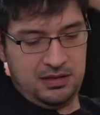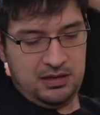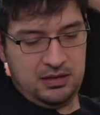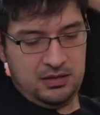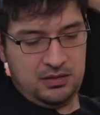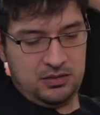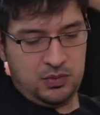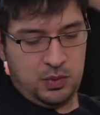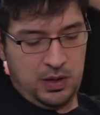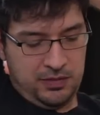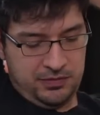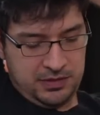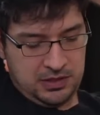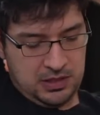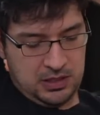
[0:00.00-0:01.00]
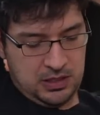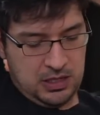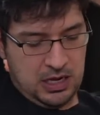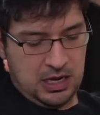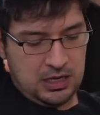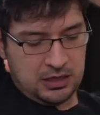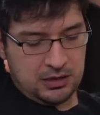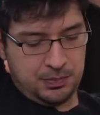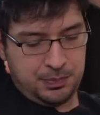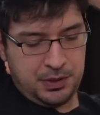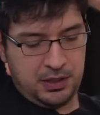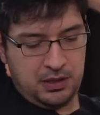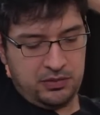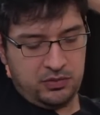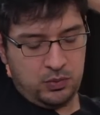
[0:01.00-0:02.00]
12 o'clock
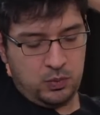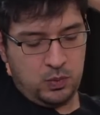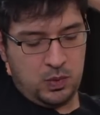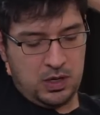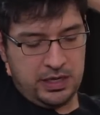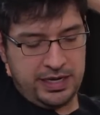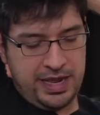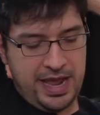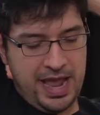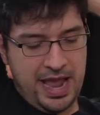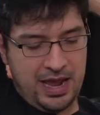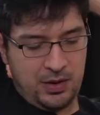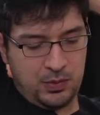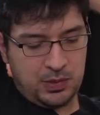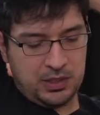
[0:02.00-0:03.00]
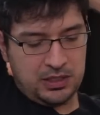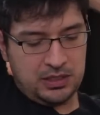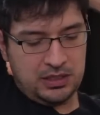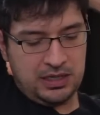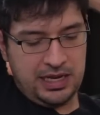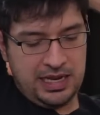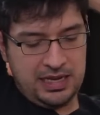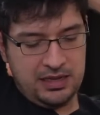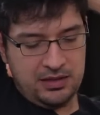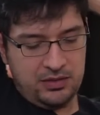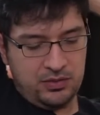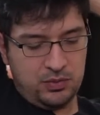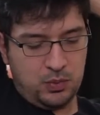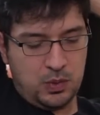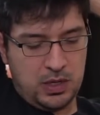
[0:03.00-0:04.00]
plus 1 hour
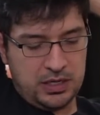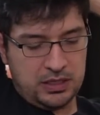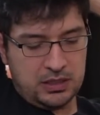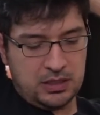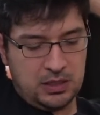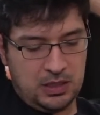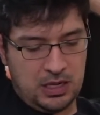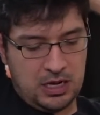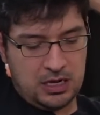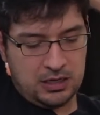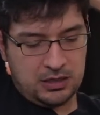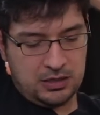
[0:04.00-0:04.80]
is 1 o'clock.